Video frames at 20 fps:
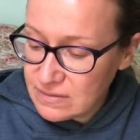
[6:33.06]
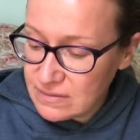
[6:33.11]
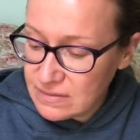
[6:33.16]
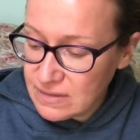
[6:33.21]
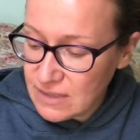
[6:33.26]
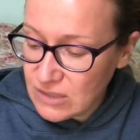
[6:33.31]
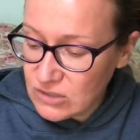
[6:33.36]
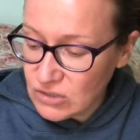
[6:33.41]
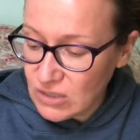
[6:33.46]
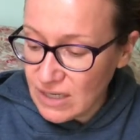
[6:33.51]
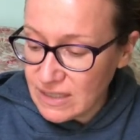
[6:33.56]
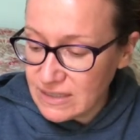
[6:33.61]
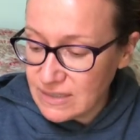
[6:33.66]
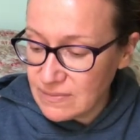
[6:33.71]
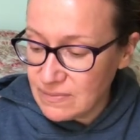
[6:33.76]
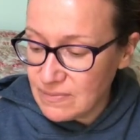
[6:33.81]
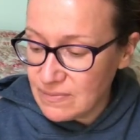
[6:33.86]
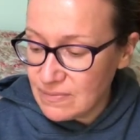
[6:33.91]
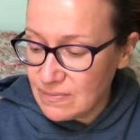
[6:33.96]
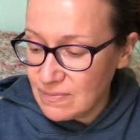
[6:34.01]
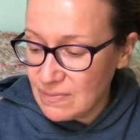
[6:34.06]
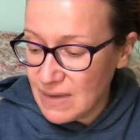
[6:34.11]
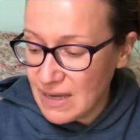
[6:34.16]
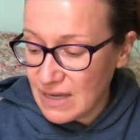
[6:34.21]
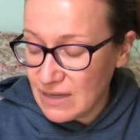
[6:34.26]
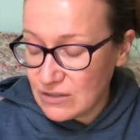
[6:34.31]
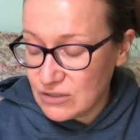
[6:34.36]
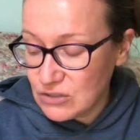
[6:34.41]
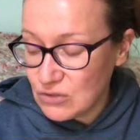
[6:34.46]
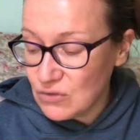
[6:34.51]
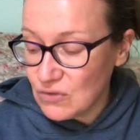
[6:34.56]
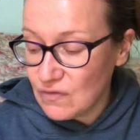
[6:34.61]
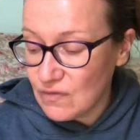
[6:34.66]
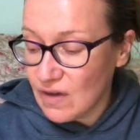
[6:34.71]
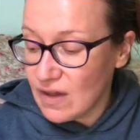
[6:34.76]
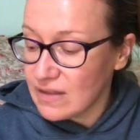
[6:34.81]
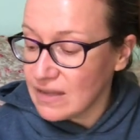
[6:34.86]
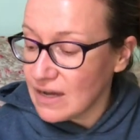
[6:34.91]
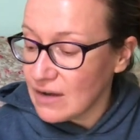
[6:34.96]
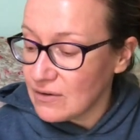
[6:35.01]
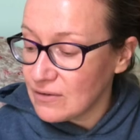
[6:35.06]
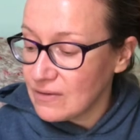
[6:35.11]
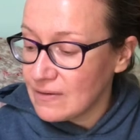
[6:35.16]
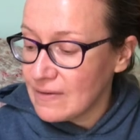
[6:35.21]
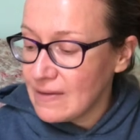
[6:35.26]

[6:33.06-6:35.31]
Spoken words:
I tried to make a tooth fall out.